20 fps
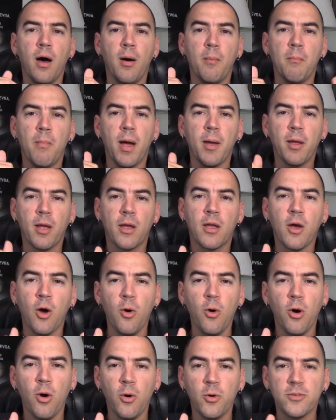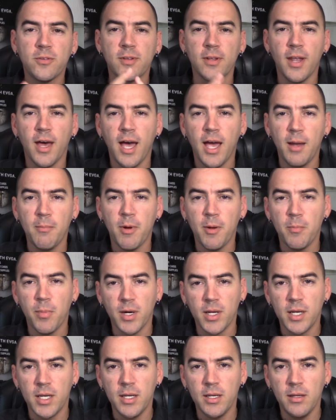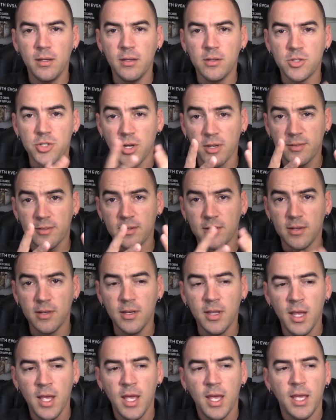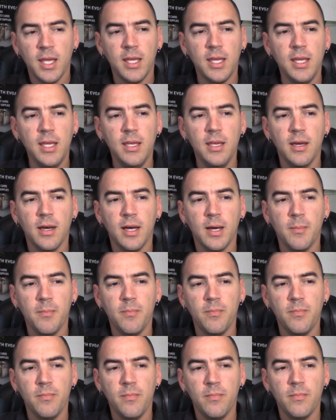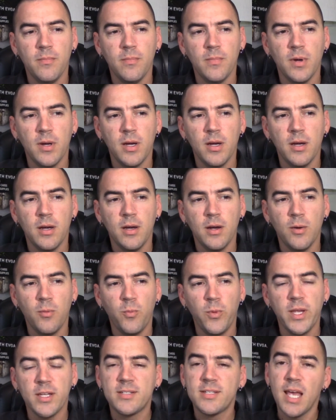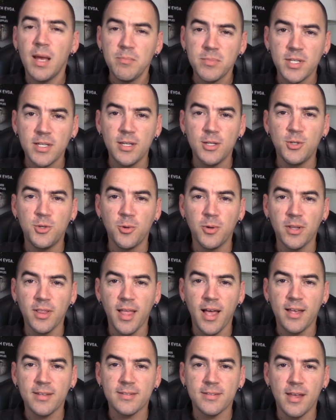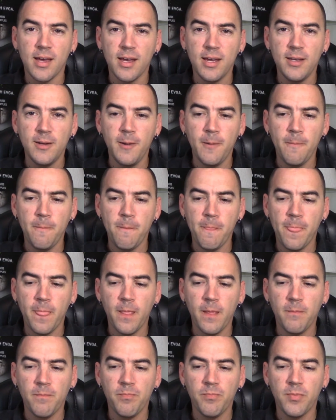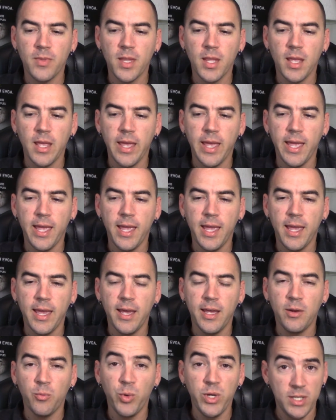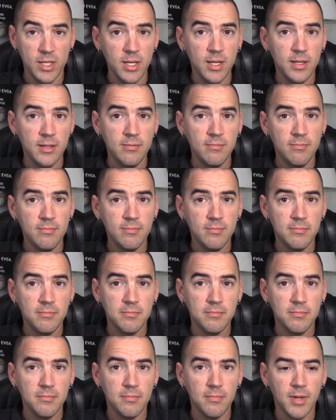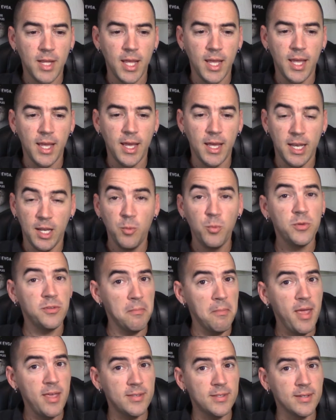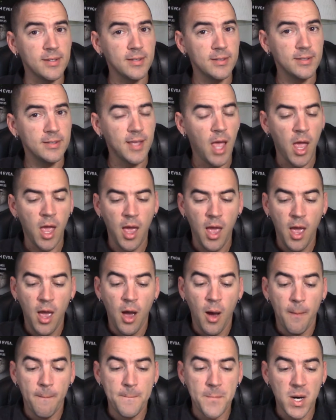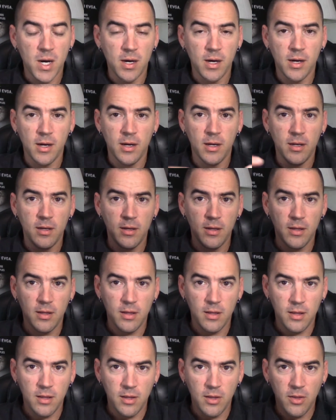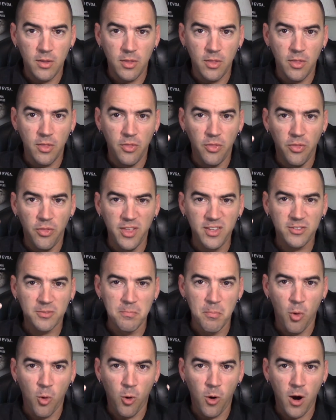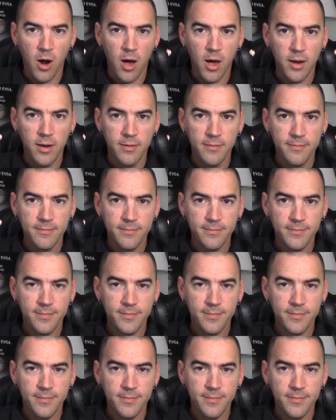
my co-host and I, my buddy Justin, we attempted to do it last night, and we did, and it was amazing. But this moron